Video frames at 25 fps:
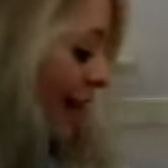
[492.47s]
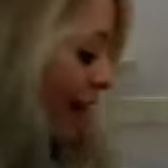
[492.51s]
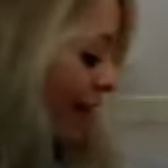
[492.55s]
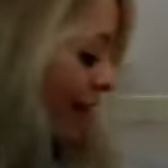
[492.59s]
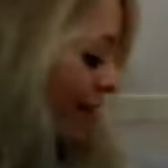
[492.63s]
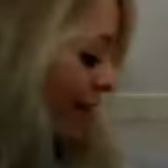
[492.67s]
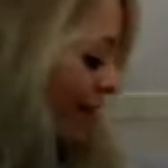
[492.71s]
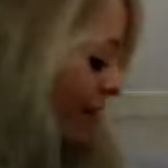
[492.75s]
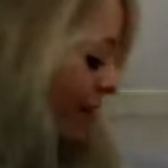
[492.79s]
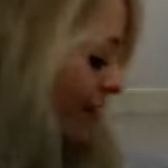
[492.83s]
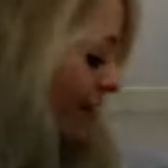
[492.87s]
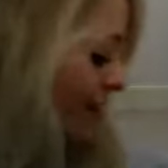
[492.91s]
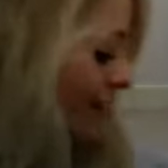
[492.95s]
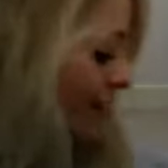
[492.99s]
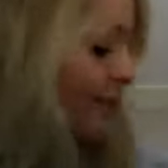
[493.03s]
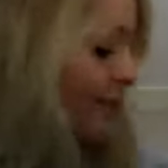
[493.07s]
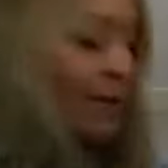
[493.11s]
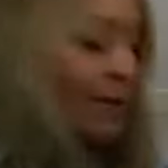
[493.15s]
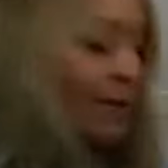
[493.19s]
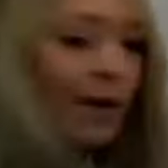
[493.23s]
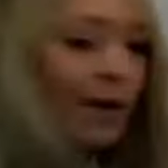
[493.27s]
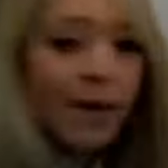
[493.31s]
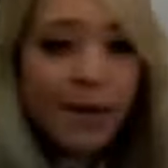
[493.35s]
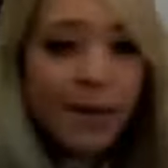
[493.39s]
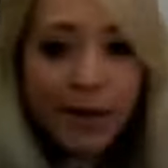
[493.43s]
And then the last
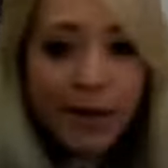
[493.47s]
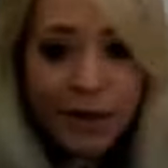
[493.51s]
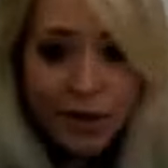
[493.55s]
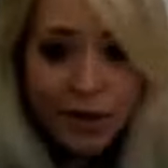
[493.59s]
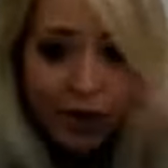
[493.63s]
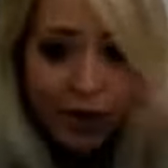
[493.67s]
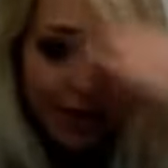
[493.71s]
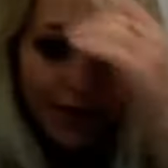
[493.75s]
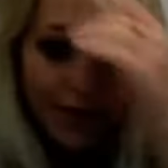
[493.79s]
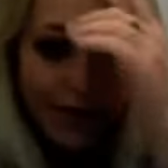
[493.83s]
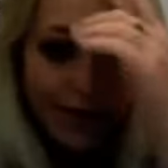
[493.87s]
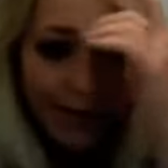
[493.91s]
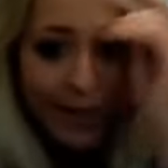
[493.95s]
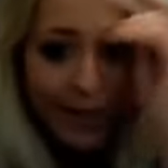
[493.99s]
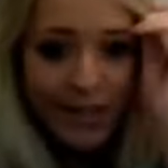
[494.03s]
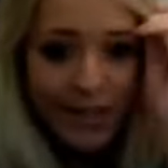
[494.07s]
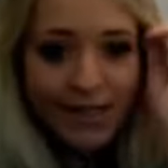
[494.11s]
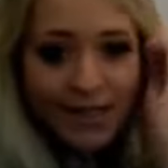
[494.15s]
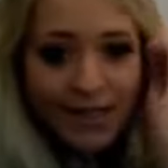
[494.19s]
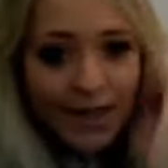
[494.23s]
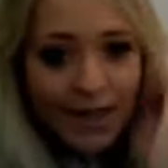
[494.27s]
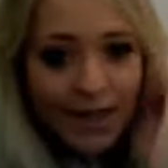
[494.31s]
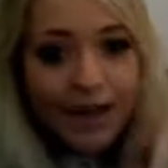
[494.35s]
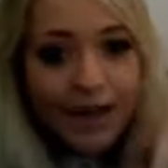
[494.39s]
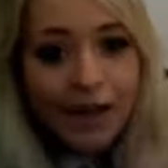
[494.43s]
one I'm going to show you
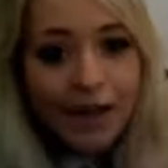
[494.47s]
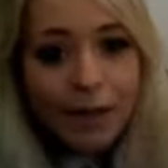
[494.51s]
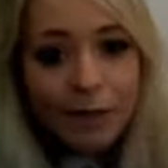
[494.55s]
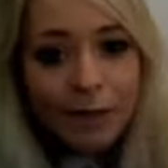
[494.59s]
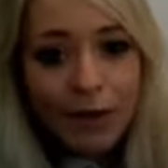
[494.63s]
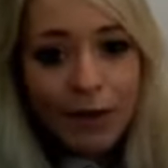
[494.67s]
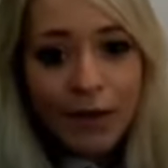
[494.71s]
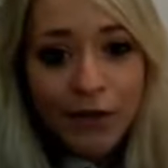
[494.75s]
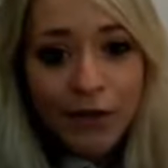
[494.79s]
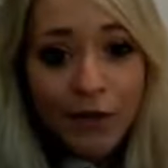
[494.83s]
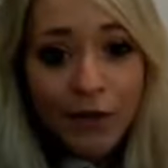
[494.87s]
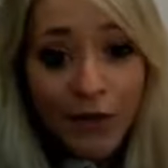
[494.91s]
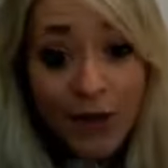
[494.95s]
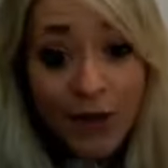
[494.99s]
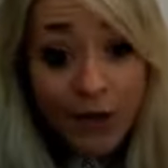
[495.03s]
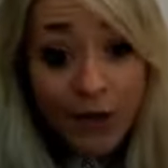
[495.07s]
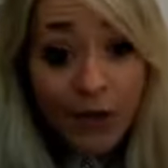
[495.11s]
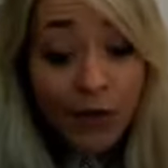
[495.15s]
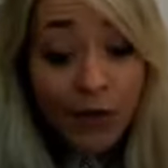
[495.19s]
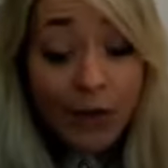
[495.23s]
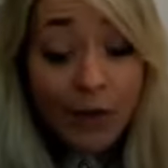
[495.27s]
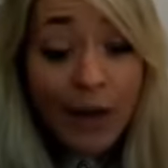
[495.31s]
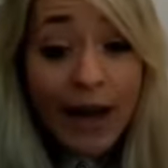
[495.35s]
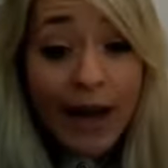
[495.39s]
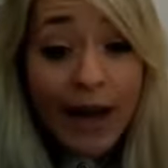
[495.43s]
is like my
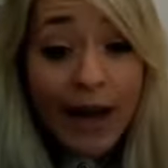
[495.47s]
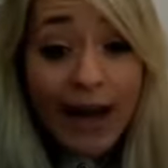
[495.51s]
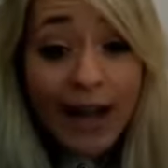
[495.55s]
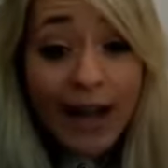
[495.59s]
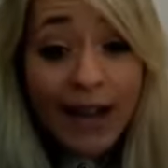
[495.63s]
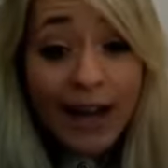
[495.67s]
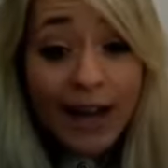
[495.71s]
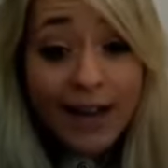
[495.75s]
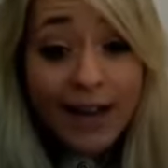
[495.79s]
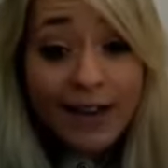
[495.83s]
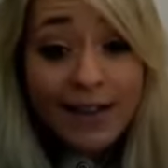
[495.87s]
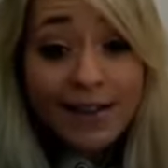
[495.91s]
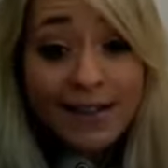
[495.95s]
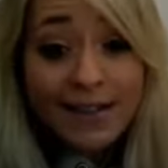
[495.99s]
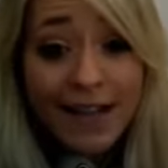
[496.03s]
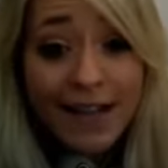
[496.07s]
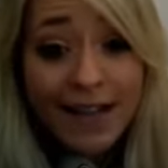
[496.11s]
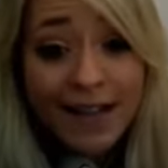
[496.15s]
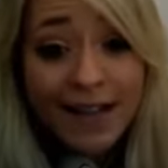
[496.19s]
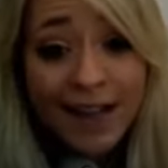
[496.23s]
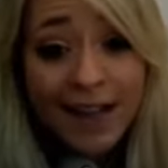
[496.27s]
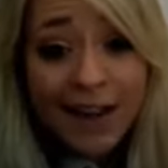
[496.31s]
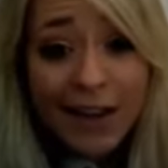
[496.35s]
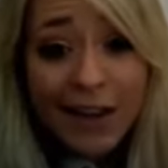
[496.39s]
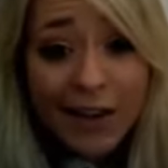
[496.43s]
favourite bag, and
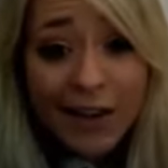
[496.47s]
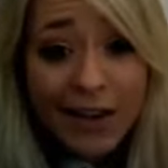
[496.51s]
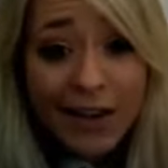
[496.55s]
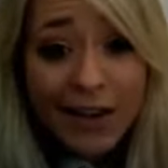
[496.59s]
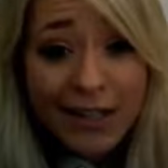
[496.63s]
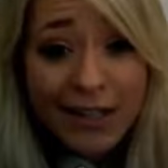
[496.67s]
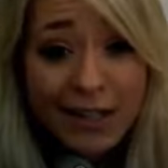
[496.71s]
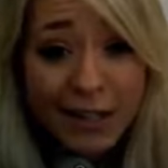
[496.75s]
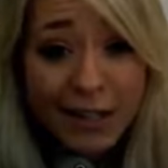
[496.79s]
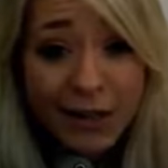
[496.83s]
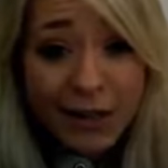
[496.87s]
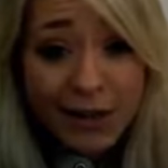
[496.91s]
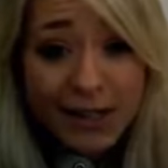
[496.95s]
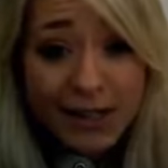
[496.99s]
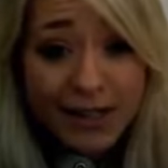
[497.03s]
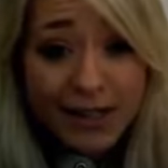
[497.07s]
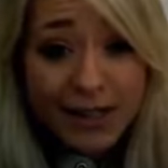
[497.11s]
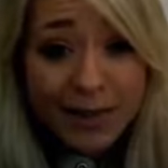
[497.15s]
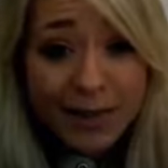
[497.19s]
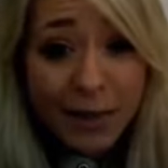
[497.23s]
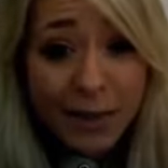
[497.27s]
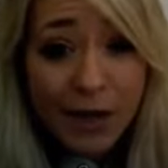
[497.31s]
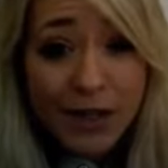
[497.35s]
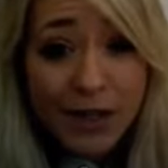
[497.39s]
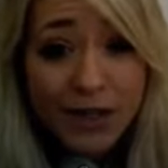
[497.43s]
sadly I don't get to use it
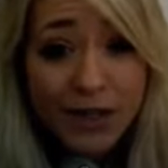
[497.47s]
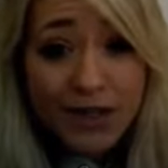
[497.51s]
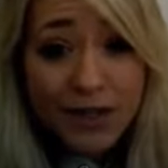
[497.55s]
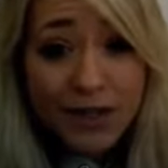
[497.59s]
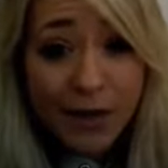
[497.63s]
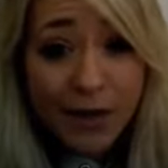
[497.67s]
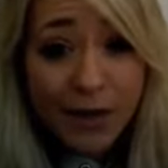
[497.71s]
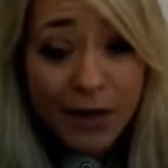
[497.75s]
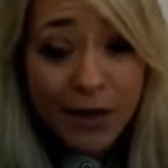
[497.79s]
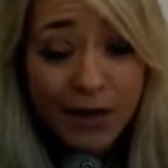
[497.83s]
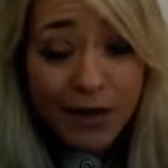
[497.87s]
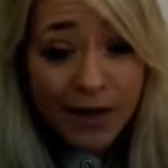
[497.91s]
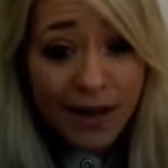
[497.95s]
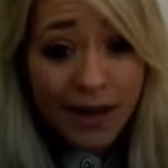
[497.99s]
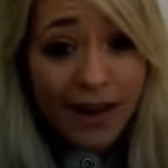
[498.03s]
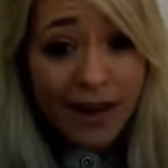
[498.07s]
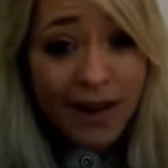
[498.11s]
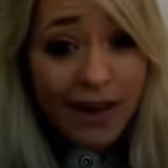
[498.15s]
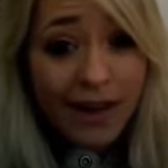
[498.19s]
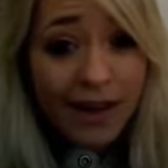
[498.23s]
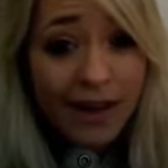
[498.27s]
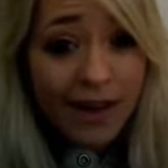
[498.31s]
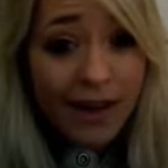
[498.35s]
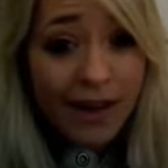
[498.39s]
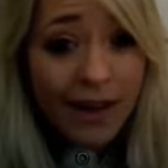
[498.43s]
as much as I would
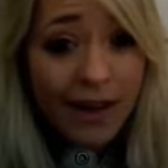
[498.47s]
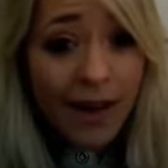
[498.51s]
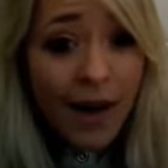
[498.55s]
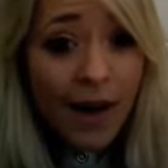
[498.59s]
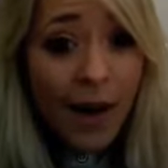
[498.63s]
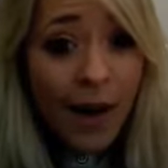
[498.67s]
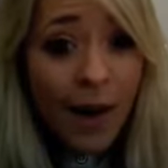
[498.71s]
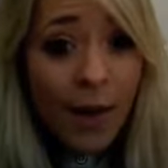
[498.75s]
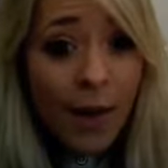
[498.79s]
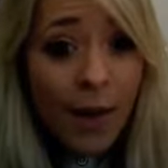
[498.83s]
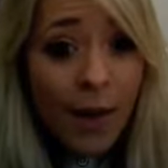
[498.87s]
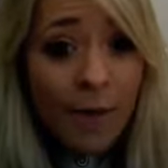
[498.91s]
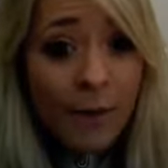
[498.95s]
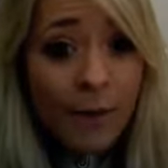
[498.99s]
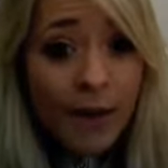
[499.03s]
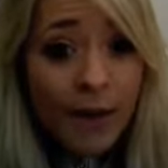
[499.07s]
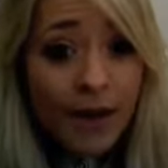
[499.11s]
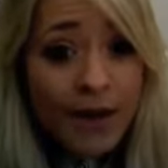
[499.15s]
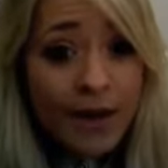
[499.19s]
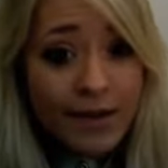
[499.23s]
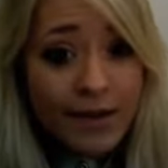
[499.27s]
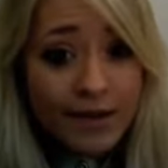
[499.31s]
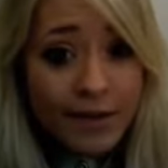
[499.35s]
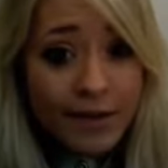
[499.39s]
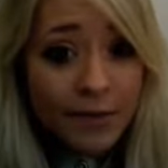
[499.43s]
like
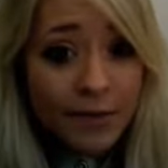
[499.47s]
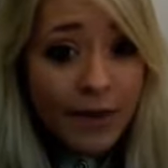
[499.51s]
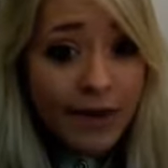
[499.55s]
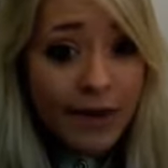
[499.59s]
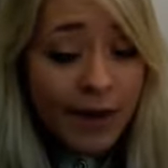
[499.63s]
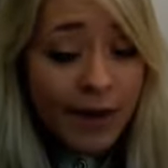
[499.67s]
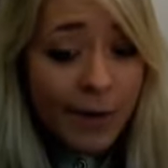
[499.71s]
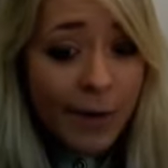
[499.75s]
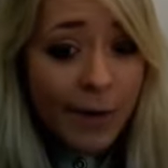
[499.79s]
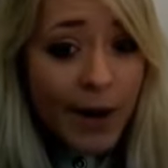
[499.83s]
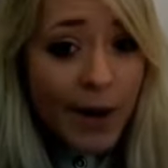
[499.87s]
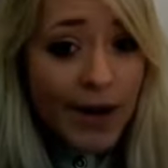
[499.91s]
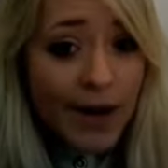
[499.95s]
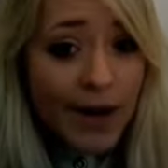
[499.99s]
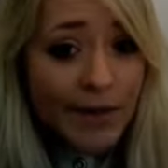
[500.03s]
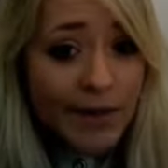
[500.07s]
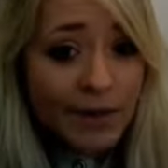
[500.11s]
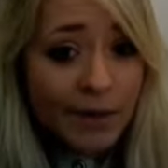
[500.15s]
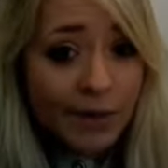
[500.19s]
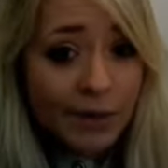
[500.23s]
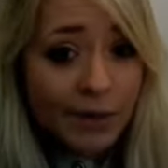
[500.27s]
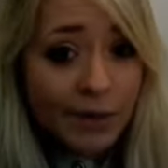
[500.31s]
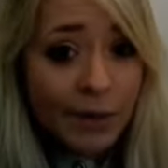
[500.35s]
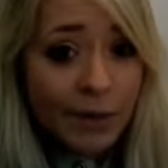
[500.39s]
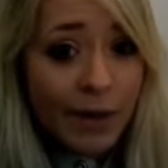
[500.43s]
because it's really
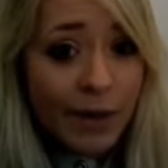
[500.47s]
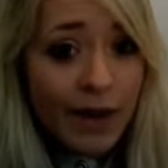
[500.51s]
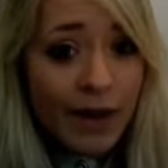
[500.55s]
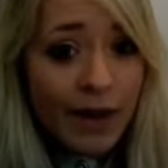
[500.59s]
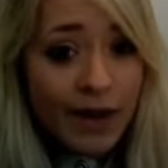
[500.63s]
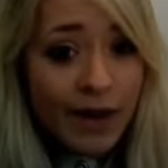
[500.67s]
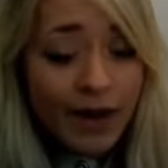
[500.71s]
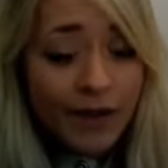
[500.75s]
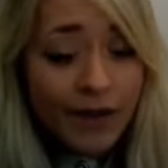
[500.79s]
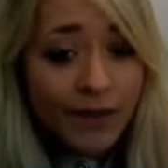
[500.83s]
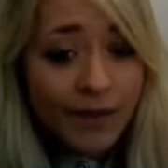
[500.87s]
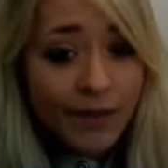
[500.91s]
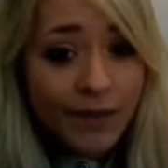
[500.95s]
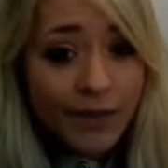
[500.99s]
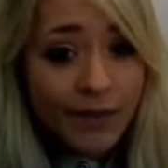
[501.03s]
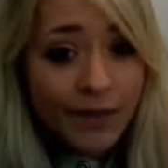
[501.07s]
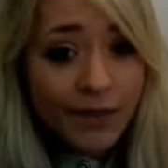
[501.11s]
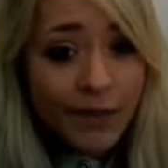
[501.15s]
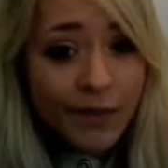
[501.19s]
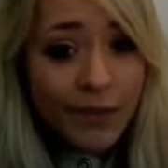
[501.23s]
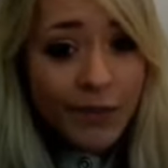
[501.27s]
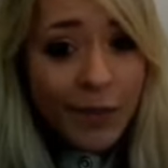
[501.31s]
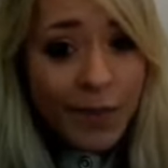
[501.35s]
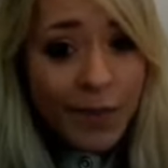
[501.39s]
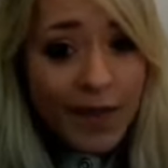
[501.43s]
impractical, but
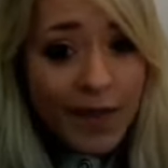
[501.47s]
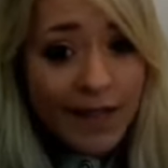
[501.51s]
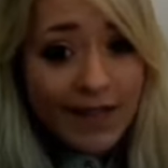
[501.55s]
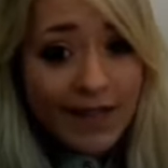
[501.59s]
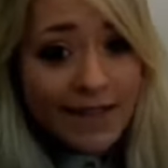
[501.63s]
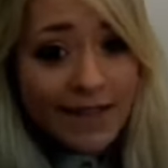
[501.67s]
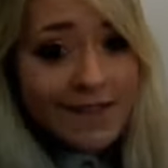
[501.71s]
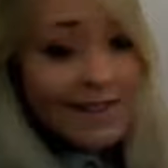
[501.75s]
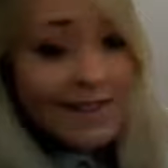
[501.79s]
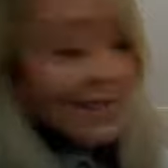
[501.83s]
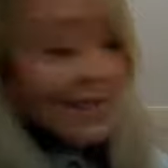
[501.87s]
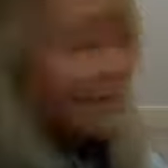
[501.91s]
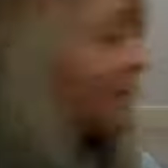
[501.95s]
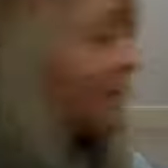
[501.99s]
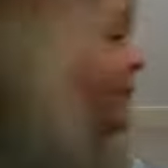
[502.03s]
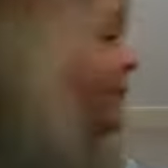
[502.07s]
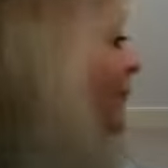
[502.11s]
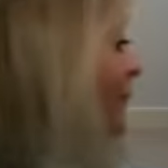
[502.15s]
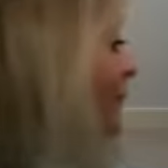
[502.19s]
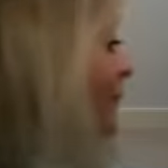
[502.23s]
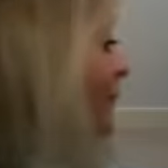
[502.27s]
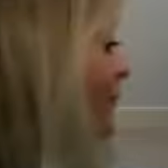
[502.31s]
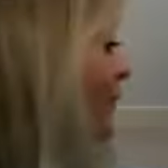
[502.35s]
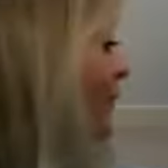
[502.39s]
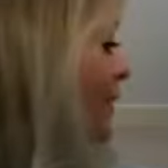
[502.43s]
for me this is
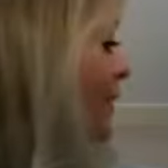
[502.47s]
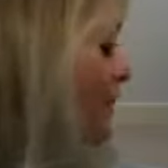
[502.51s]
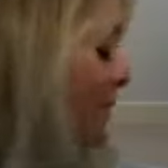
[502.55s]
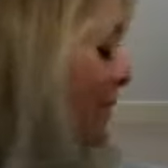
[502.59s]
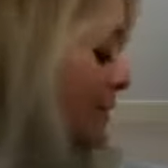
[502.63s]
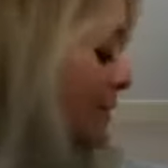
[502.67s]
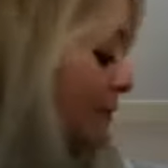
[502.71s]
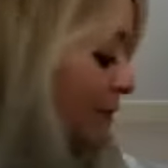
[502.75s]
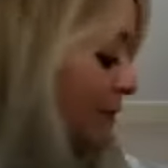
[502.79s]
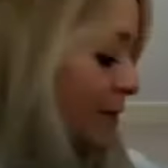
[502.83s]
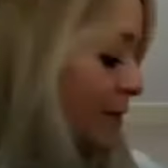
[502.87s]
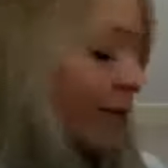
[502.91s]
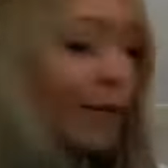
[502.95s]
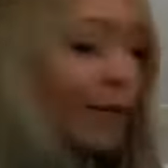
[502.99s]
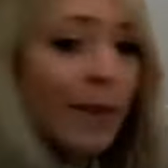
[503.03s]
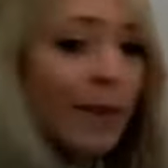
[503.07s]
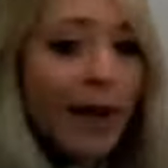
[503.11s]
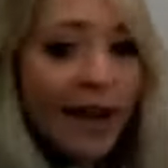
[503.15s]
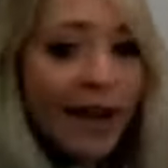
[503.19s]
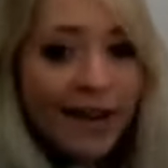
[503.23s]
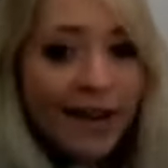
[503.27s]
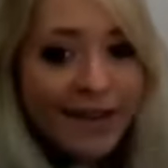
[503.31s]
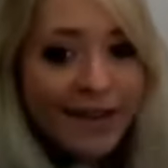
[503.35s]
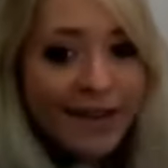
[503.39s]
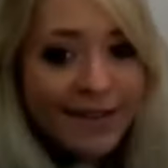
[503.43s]
the most beautiful
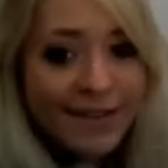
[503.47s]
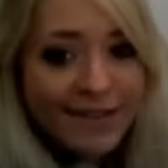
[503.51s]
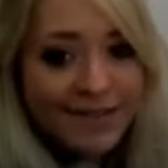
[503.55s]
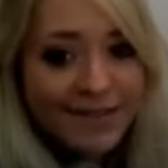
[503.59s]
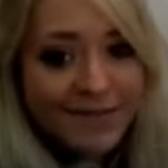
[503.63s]
bag.